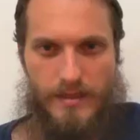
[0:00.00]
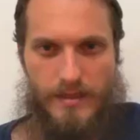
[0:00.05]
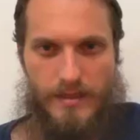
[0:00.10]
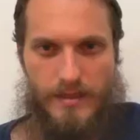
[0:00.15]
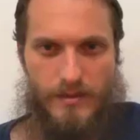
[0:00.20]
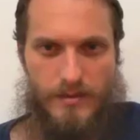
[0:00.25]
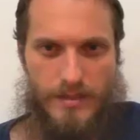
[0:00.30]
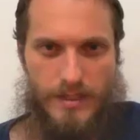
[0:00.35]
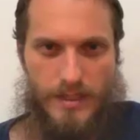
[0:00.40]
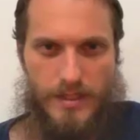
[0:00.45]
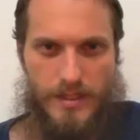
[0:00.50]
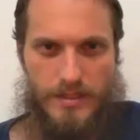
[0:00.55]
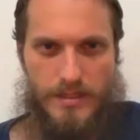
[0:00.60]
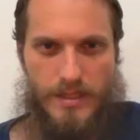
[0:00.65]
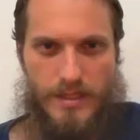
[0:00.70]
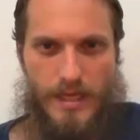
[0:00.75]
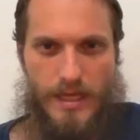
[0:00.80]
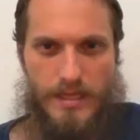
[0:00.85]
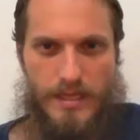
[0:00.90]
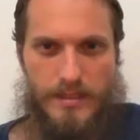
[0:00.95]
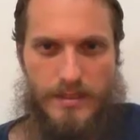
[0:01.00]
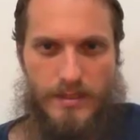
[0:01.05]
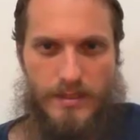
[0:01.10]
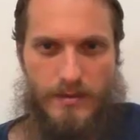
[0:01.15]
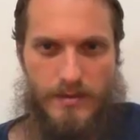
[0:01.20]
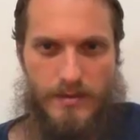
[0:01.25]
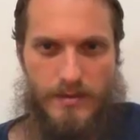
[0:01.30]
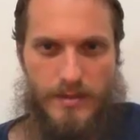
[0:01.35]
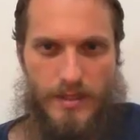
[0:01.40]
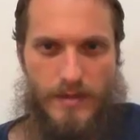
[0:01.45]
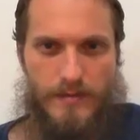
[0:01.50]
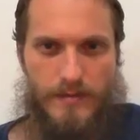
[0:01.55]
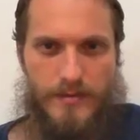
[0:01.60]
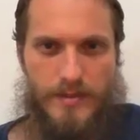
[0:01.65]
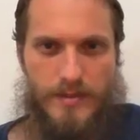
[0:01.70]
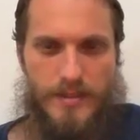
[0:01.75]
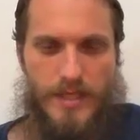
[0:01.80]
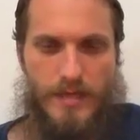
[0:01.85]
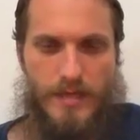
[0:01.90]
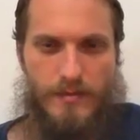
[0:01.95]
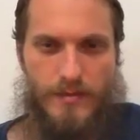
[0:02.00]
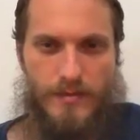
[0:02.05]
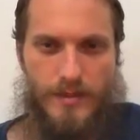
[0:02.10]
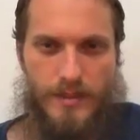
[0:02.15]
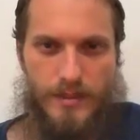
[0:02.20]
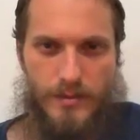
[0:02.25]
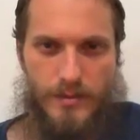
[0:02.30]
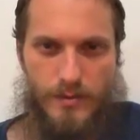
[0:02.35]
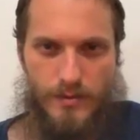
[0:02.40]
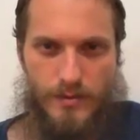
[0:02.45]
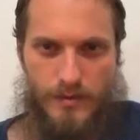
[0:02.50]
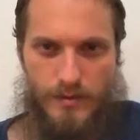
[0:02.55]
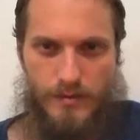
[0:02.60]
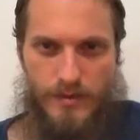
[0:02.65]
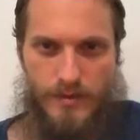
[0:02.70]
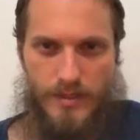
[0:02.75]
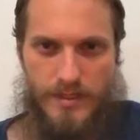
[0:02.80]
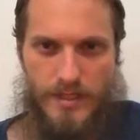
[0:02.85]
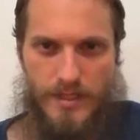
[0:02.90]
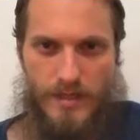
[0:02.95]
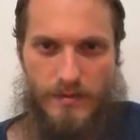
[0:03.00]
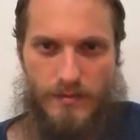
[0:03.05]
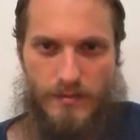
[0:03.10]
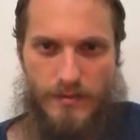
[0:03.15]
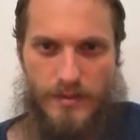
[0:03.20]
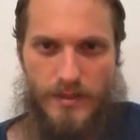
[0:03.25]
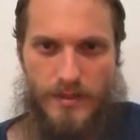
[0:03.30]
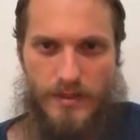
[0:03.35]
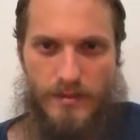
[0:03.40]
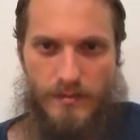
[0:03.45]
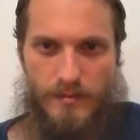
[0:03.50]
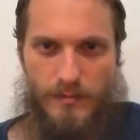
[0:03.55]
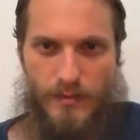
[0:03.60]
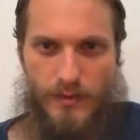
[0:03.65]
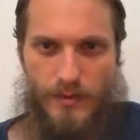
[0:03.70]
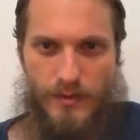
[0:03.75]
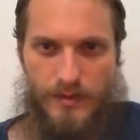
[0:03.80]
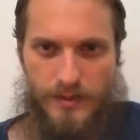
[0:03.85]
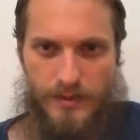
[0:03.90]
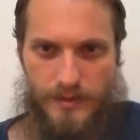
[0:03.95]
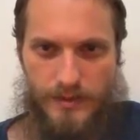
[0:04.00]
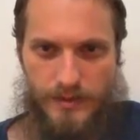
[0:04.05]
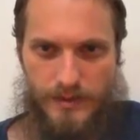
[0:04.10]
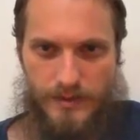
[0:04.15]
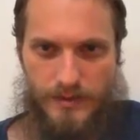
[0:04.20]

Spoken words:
those things and asking ourselves, is that really true? And is that really important?